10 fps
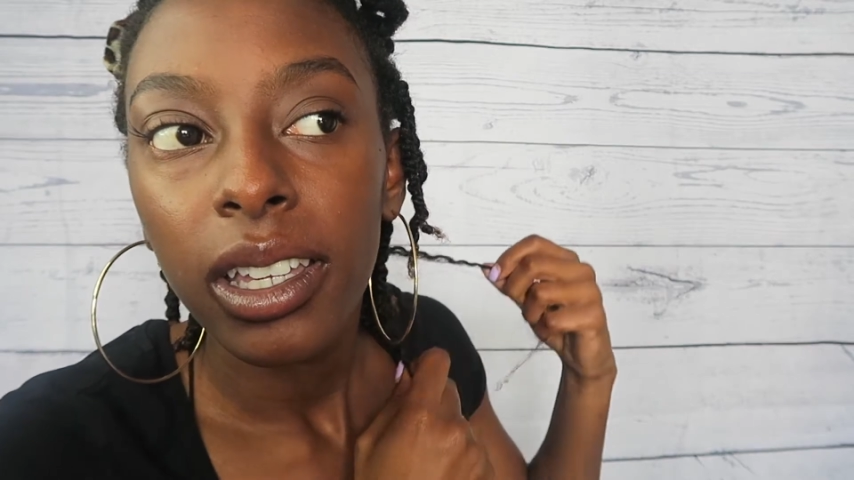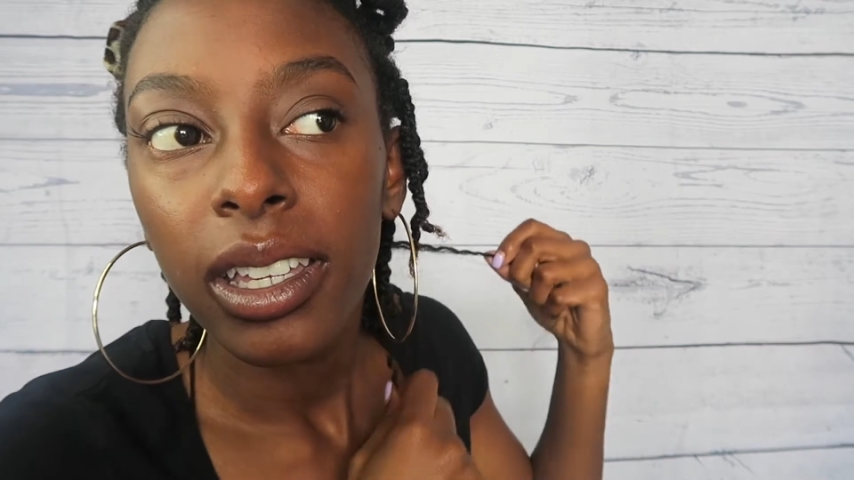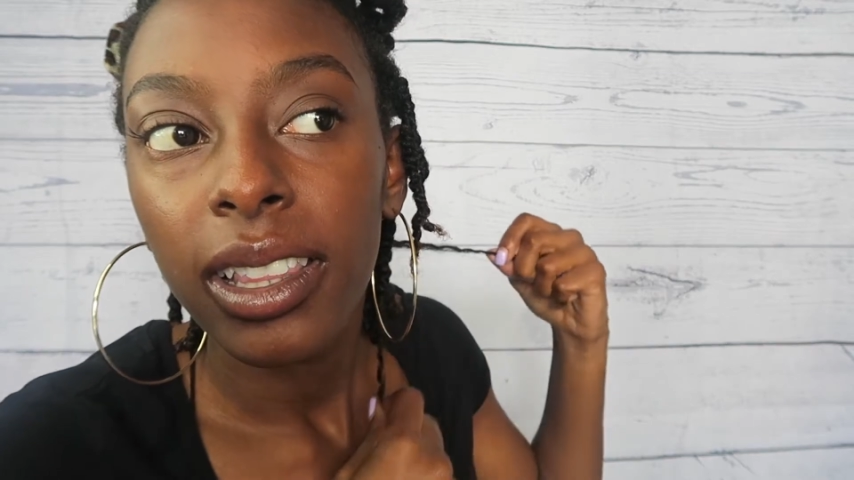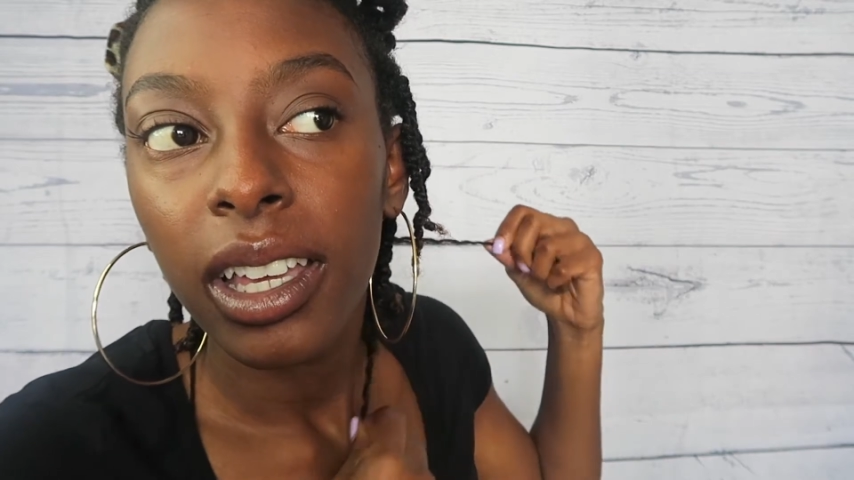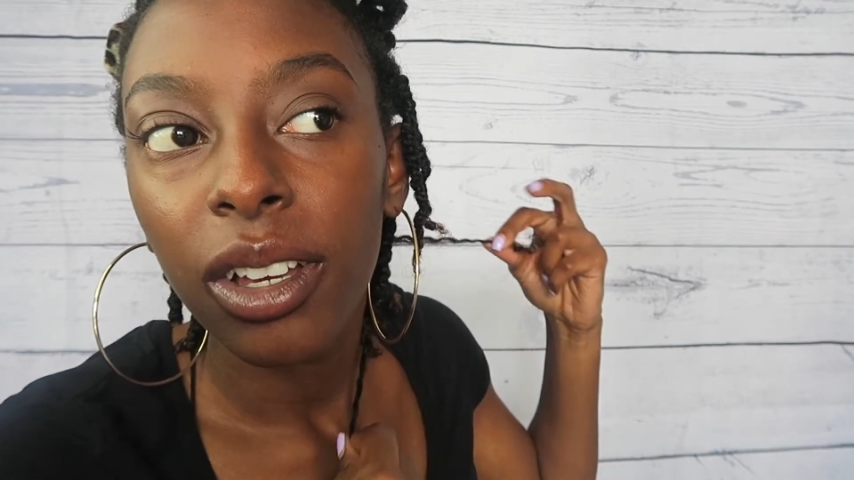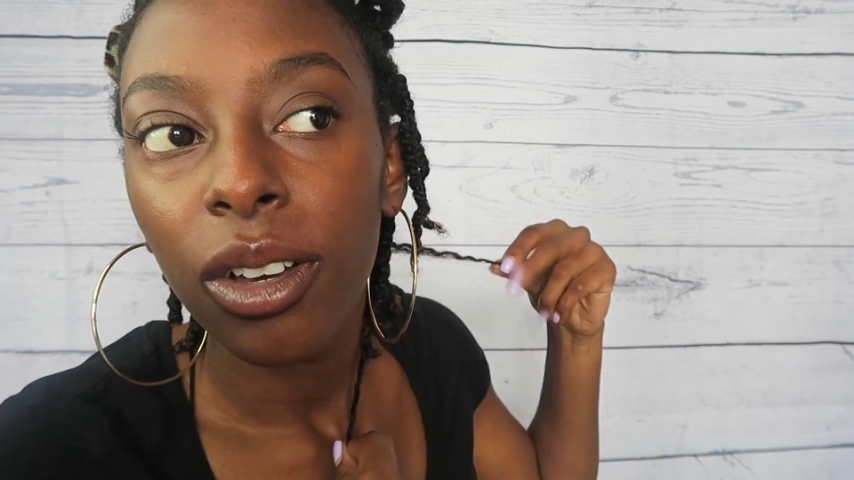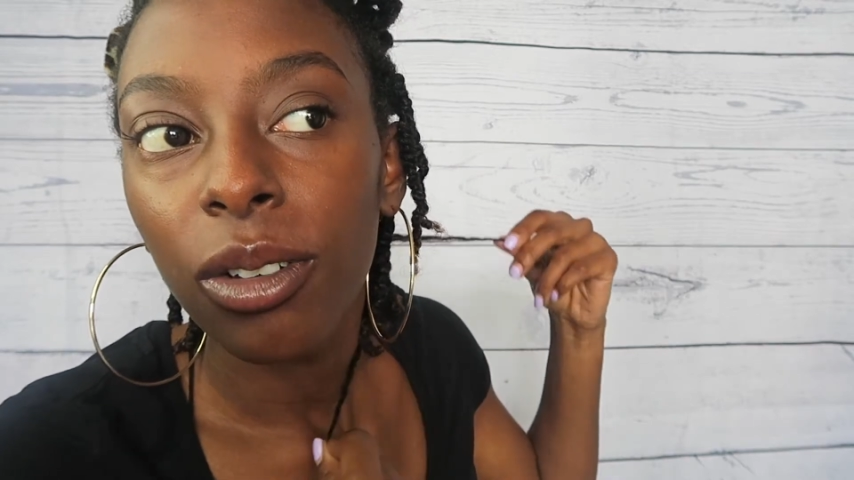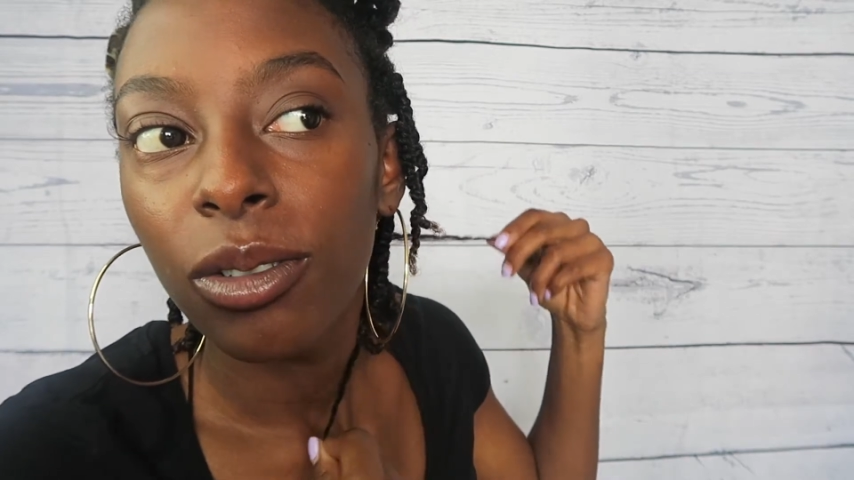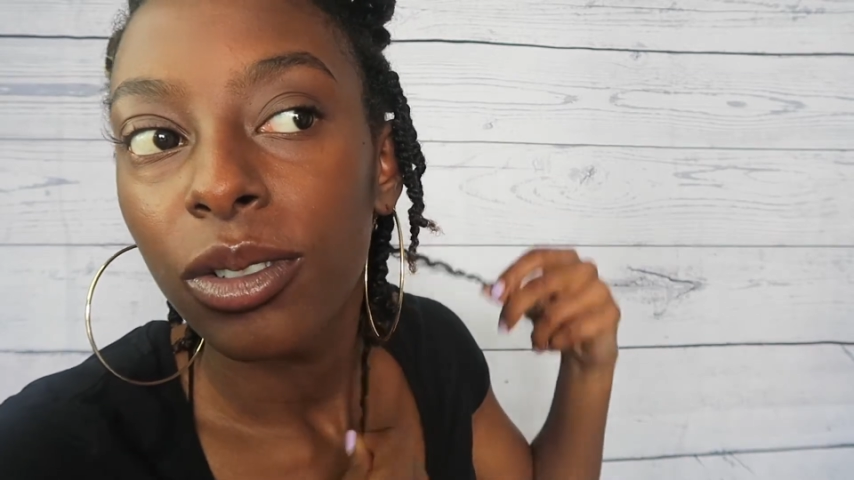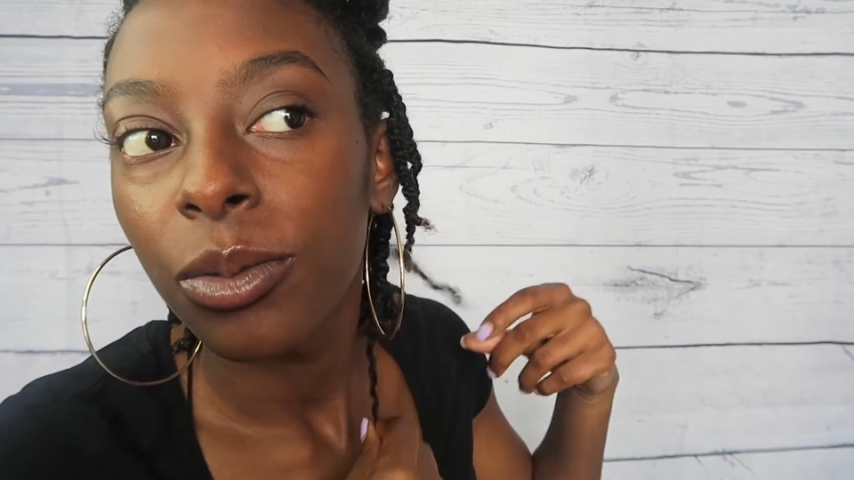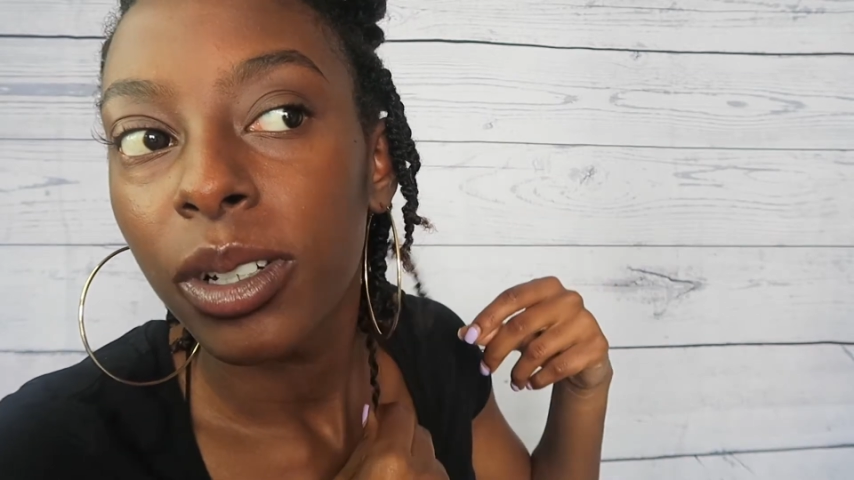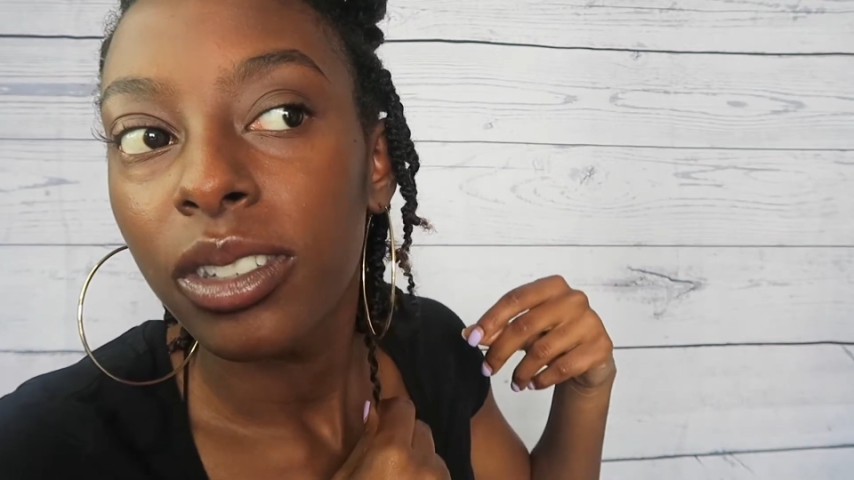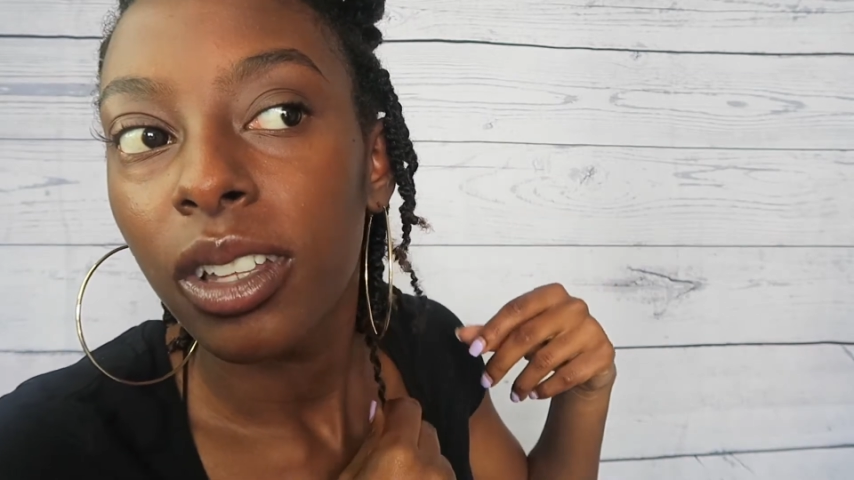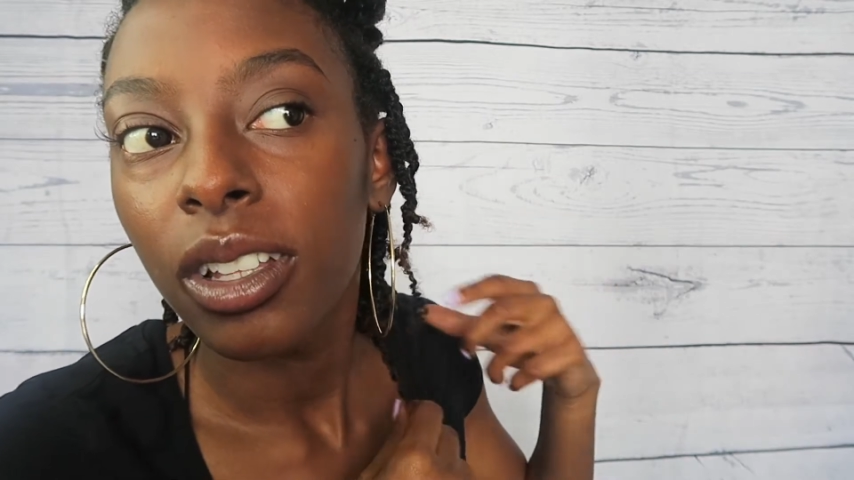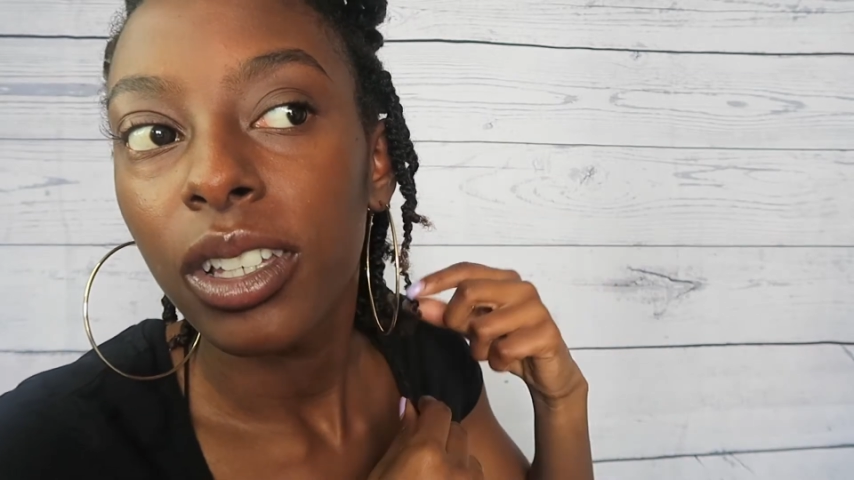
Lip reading: it like goes, where it's not